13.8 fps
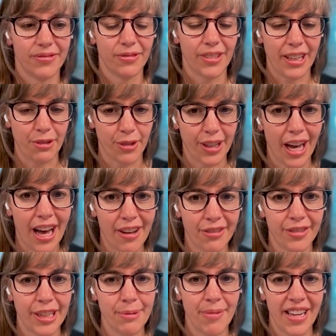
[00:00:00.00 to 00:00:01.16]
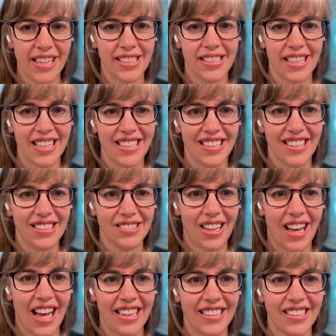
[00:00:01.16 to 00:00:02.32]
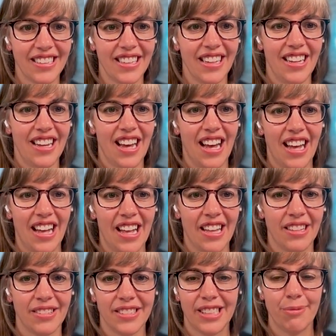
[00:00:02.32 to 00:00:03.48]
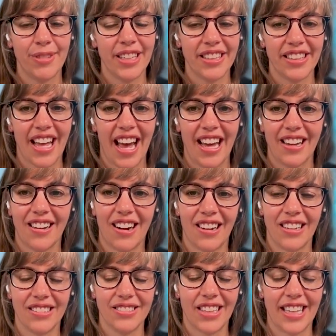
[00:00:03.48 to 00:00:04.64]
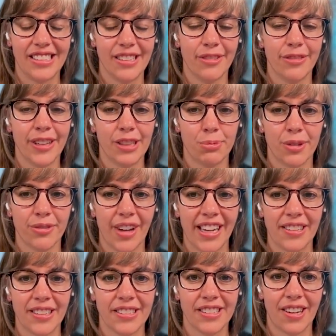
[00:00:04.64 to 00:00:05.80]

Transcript: like recovery medicine a lot, something that lots of fellow providers